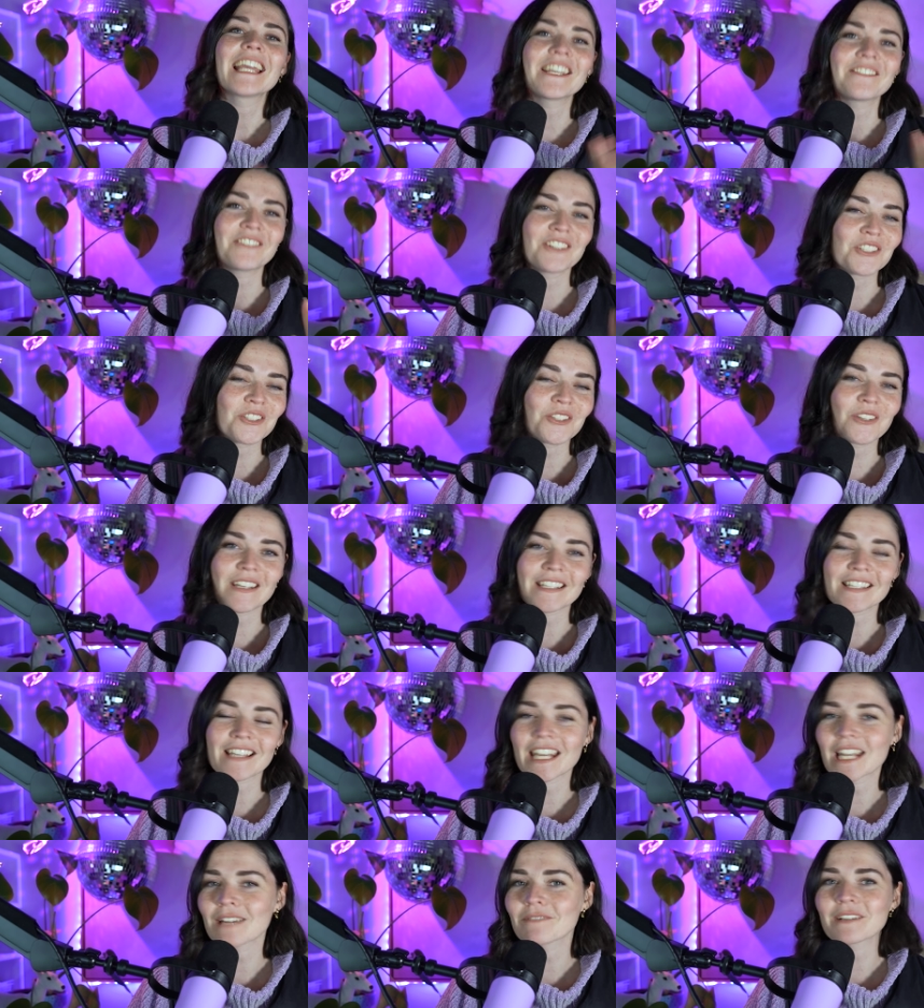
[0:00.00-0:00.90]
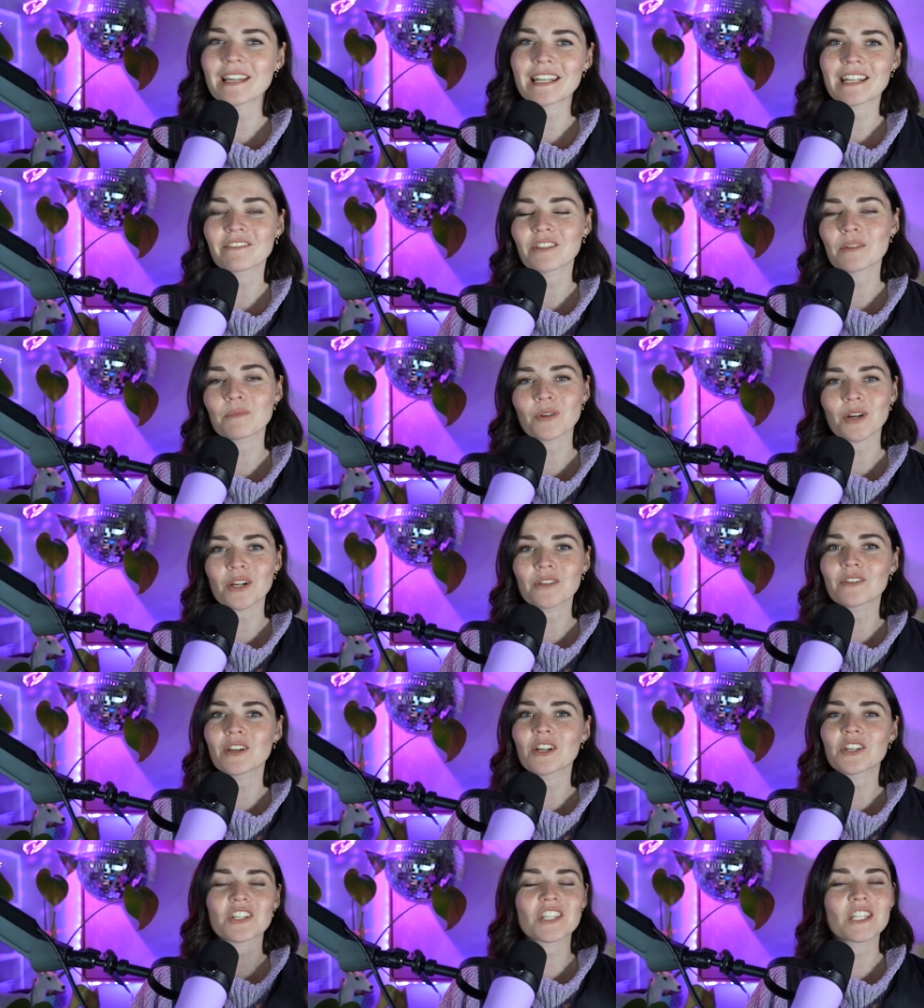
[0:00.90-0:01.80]
if you do sign up for any of the pro
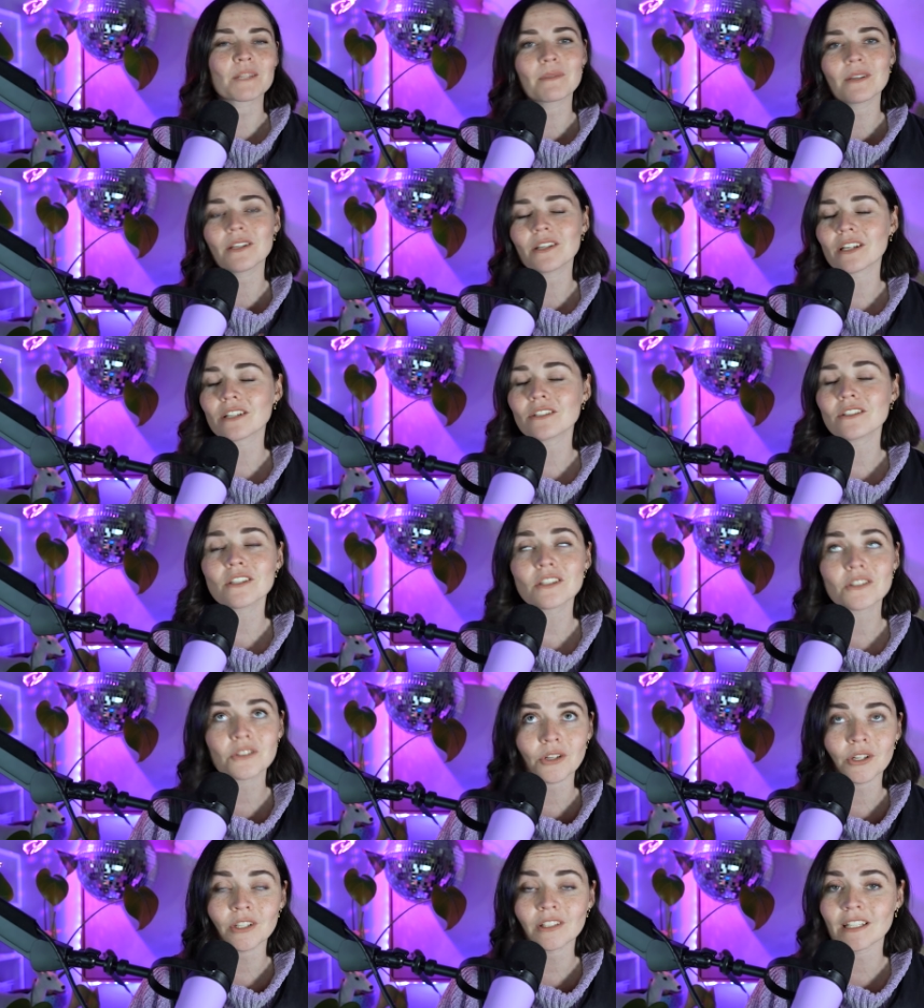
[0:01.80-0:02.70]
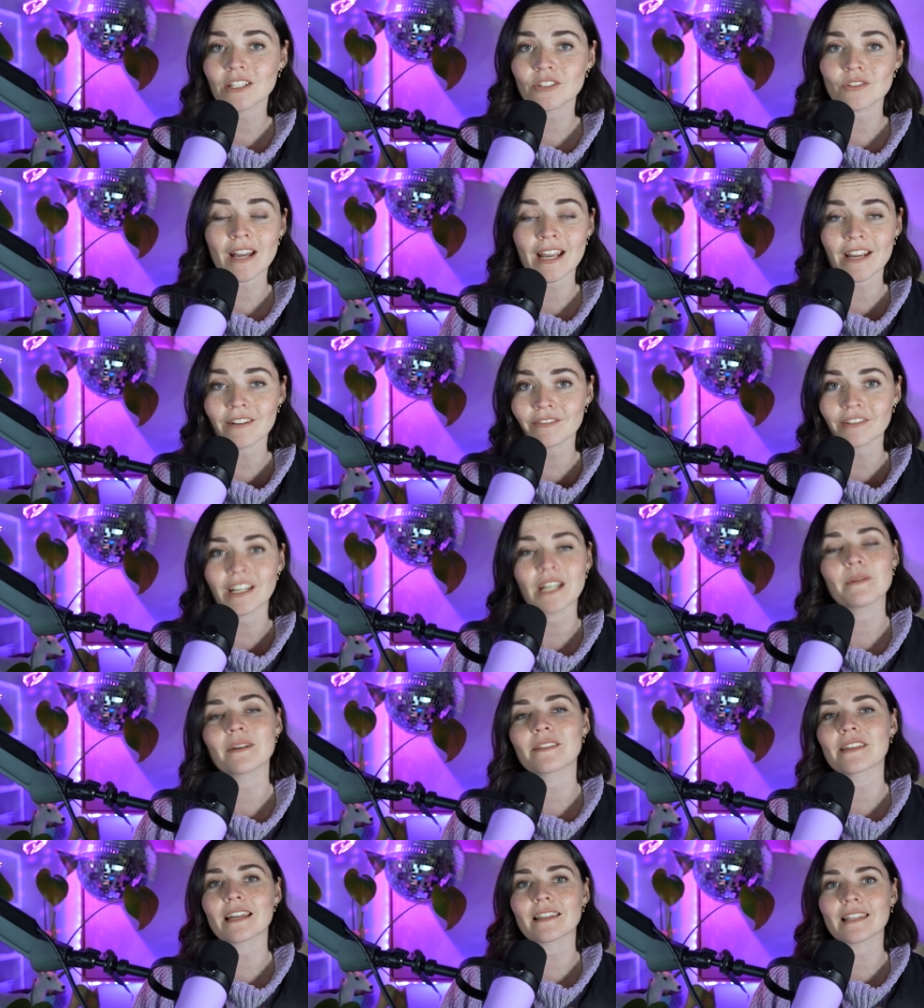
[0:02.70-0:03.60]
versions, but you can just totally try it free
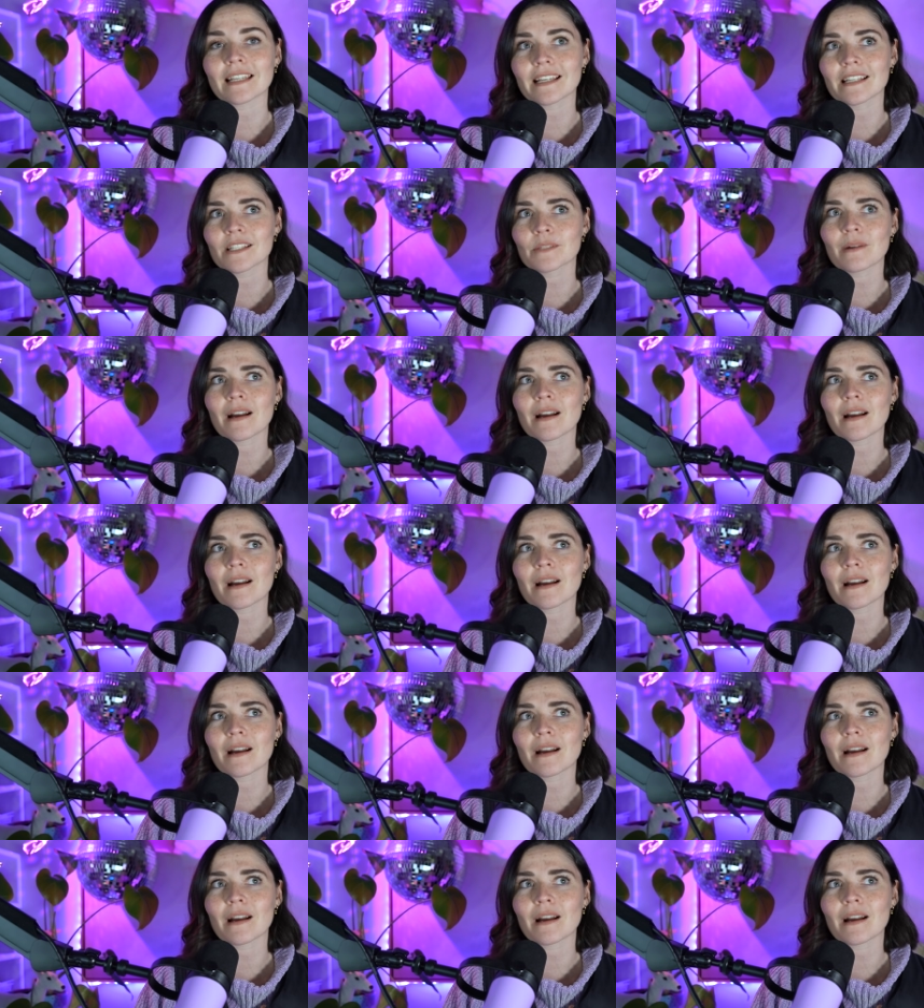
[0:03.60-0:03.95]
with that link as